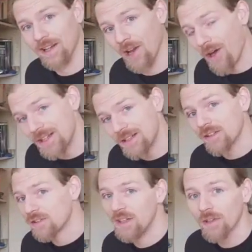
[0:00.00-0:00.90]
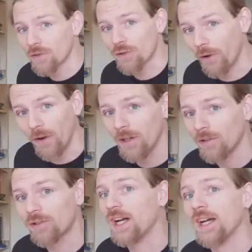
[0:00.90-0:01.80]
like to see us try
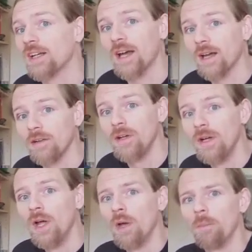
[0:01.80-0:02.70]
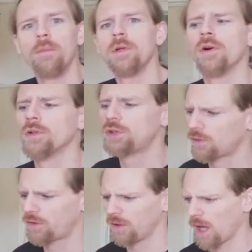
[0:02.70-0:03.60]
and track down, maybe not
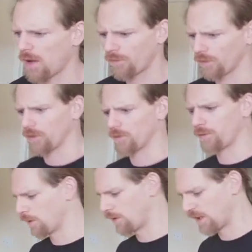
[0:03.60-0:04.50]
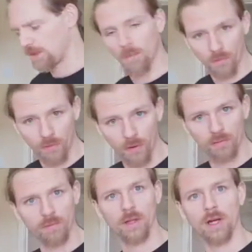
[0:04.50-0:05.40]
just to get for the team or for
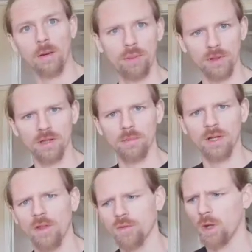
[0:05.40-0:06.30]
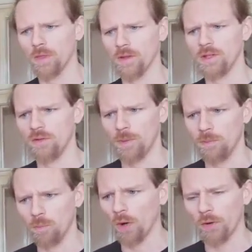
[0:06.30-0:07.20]
the company, but if there's one that you've
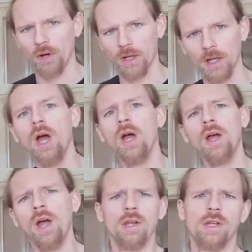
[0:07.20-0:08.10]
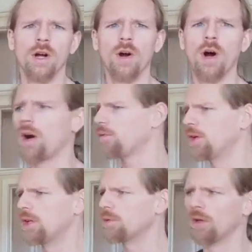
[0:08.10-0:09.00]
been wondering, you know, I
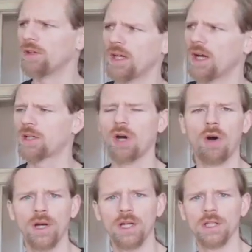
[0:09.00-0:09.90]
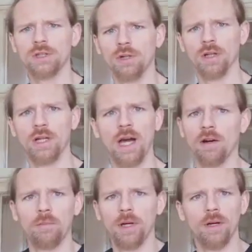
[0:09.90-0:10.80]
really want to get a Kopesh or a
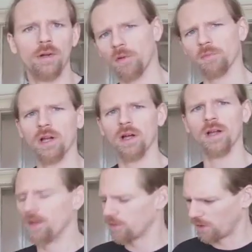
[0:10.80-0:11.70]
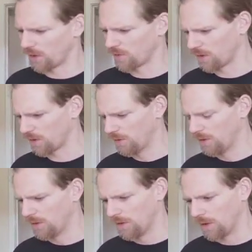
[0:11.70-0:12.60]
Karambit or something like that
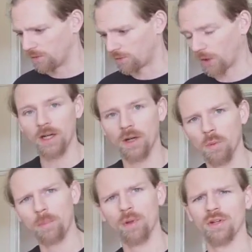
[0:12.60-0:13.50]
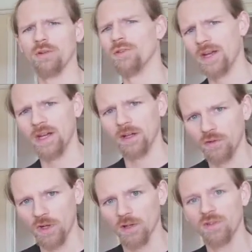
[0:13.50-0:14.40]
as a training weapon, do they
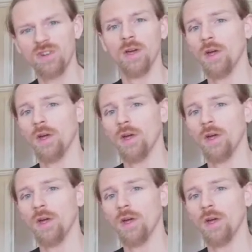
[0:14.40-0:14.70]
exist?